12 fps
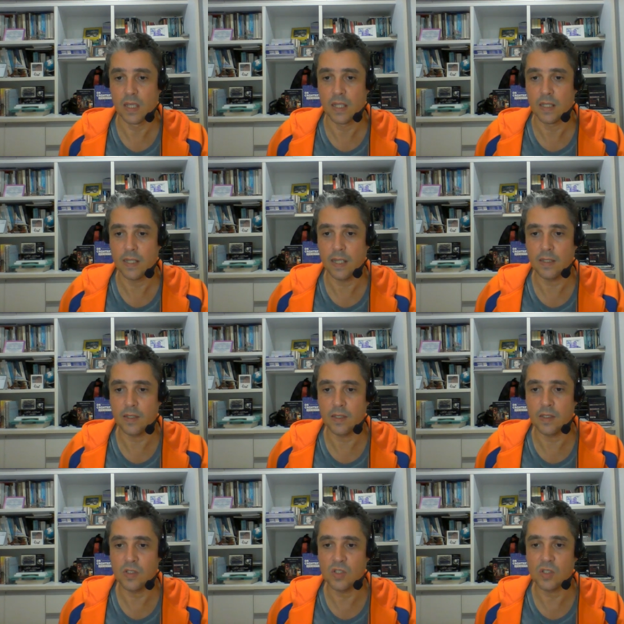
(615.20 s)
That
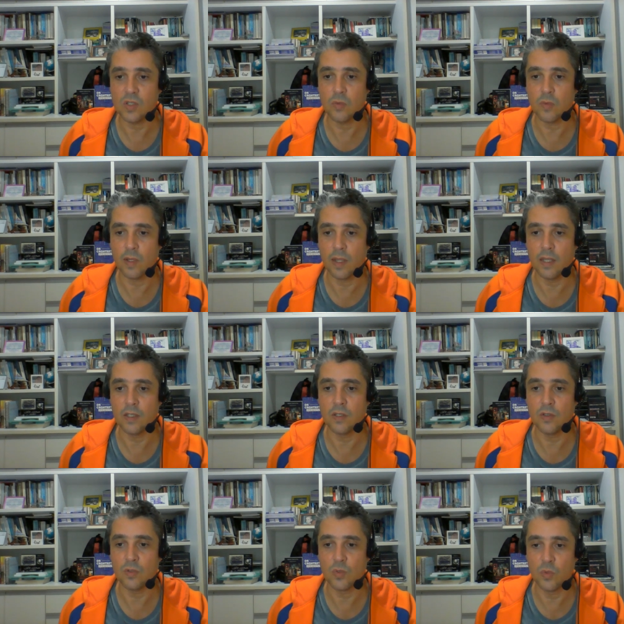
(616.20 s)
is
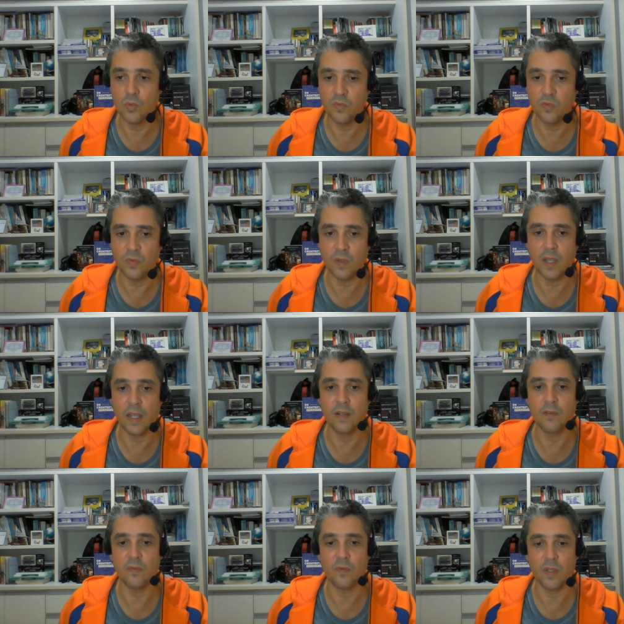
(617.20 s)
relating truth
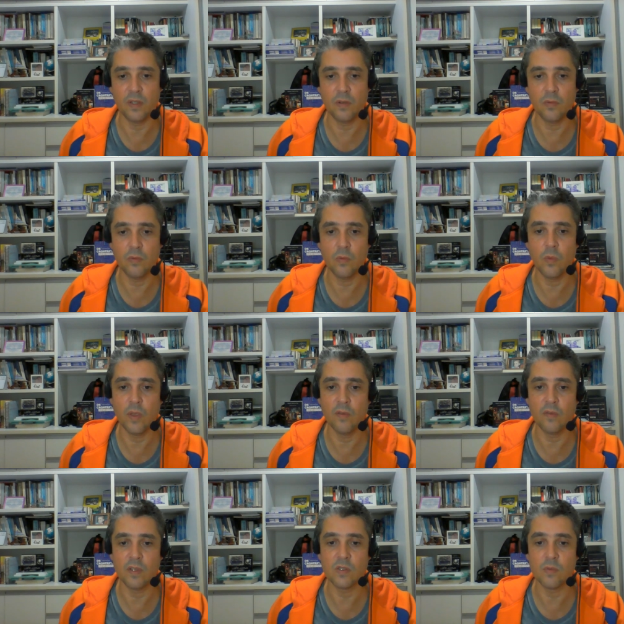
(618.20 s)
and freedom with
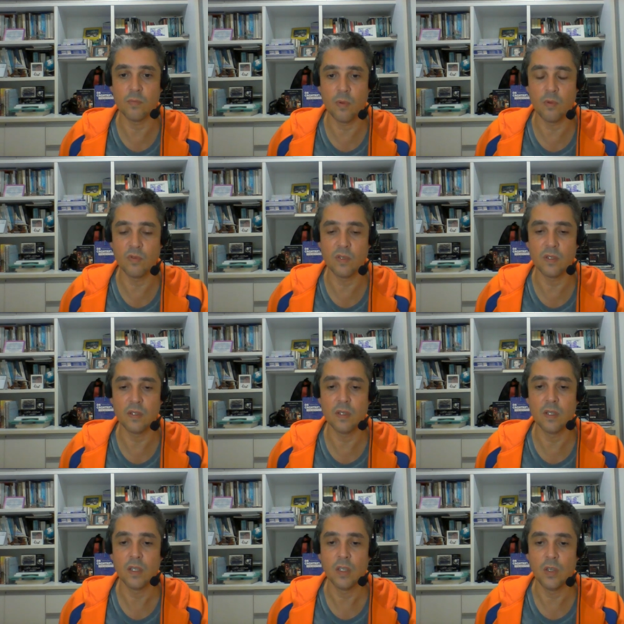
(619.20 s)
a supposed
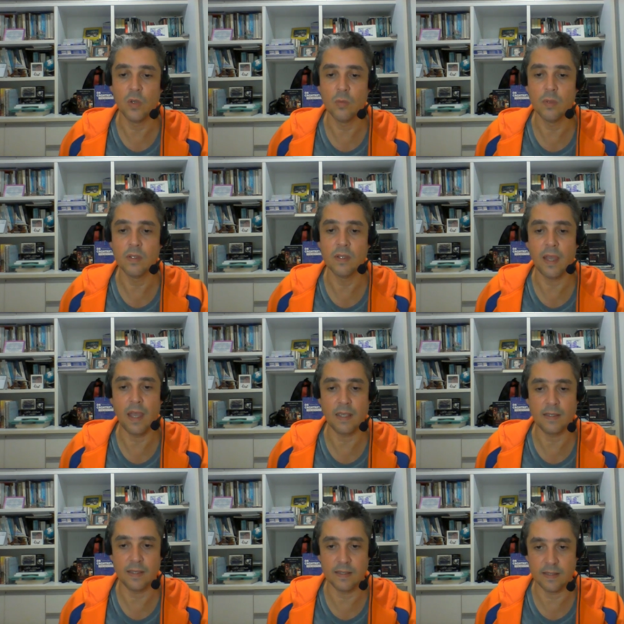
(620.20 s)
human
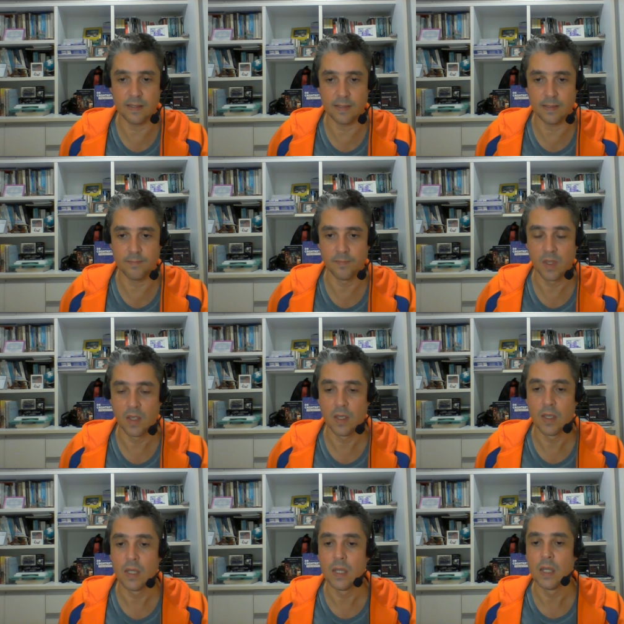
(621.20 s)
essence,
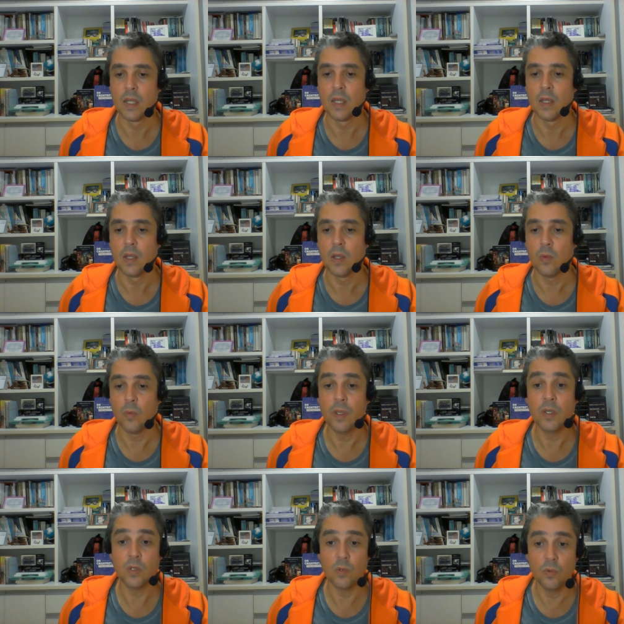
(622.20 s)

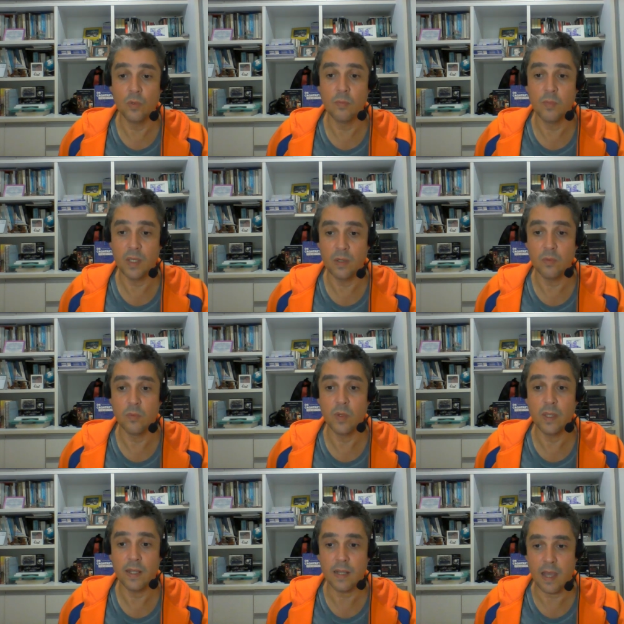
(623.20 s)
which would be
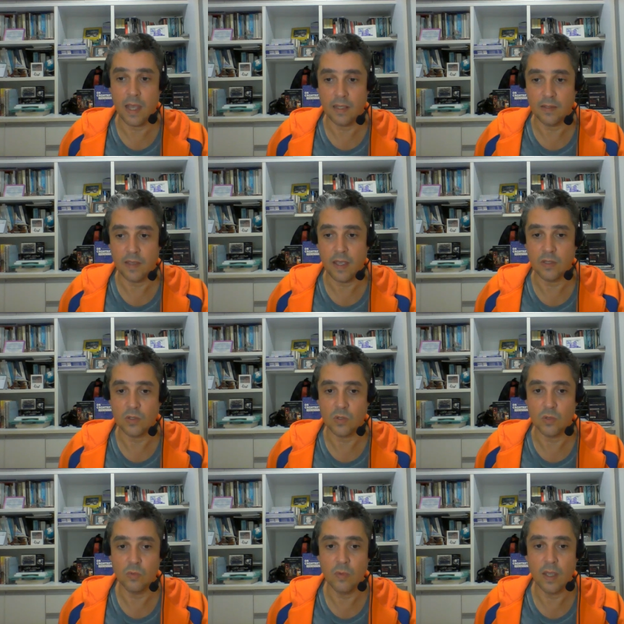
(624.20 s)
realized as
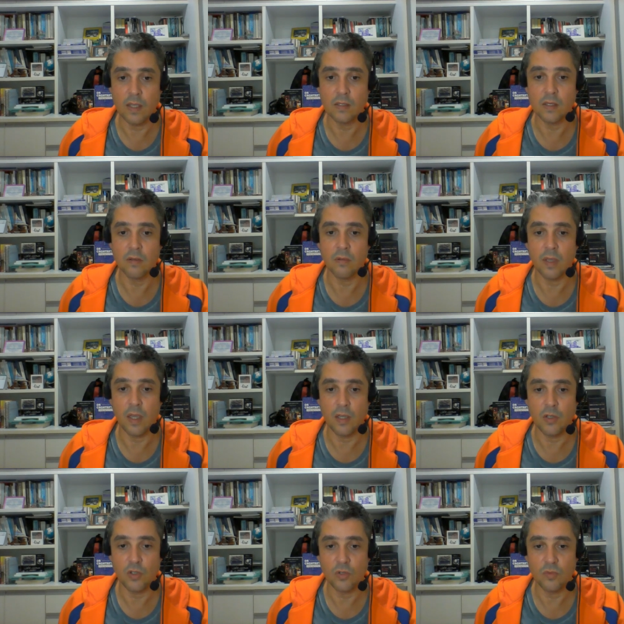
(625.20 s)
soon as
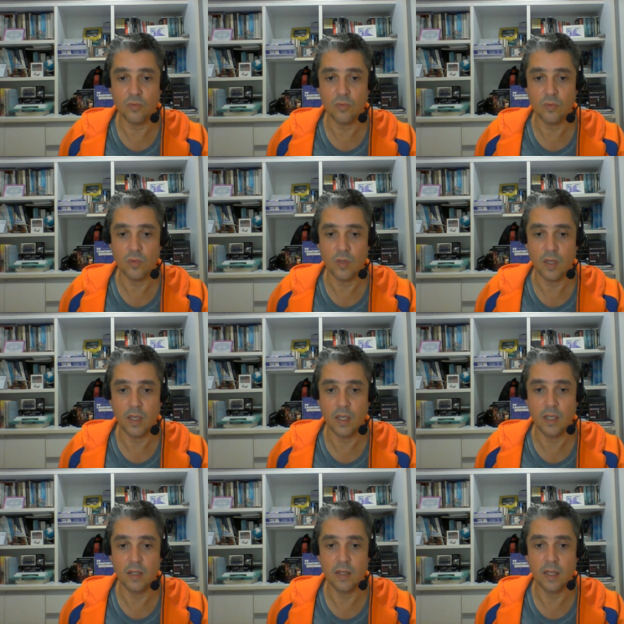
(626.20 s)
education
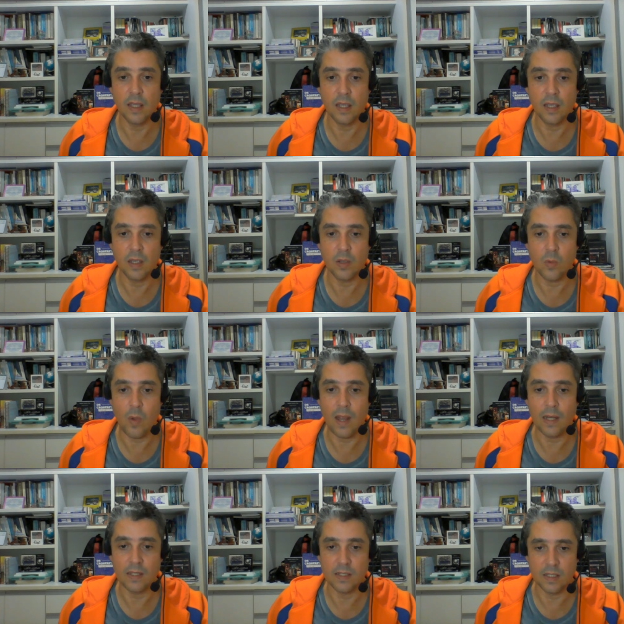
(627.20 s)

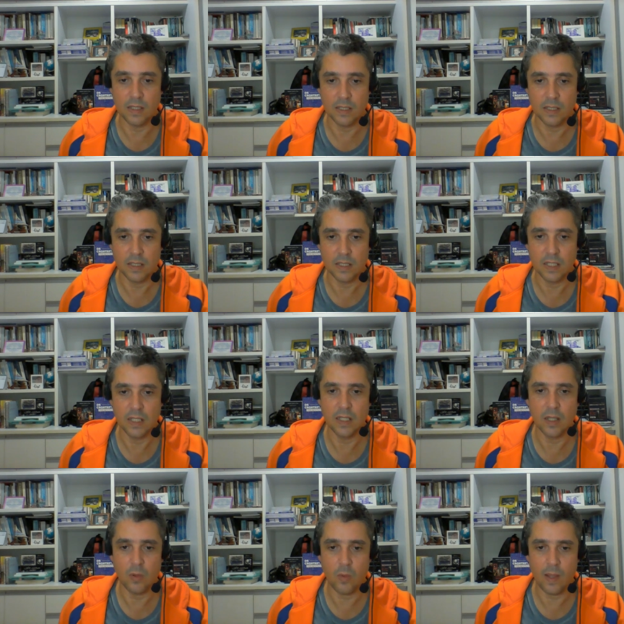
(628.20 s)
adequately,
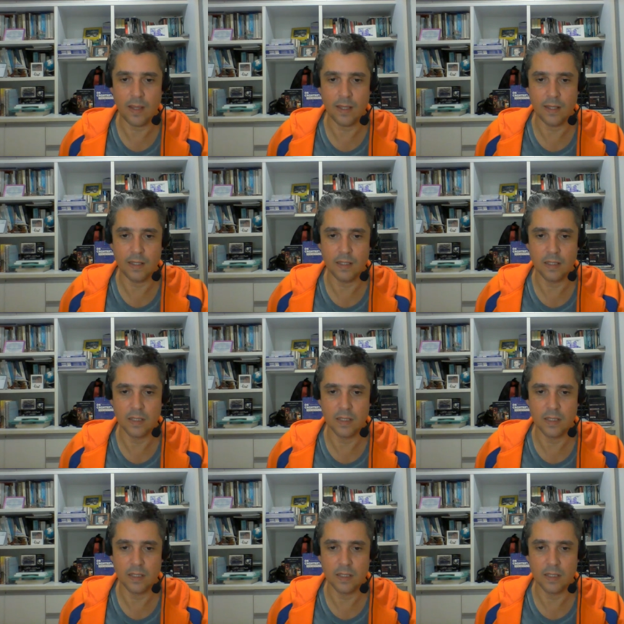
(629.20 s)
adequately,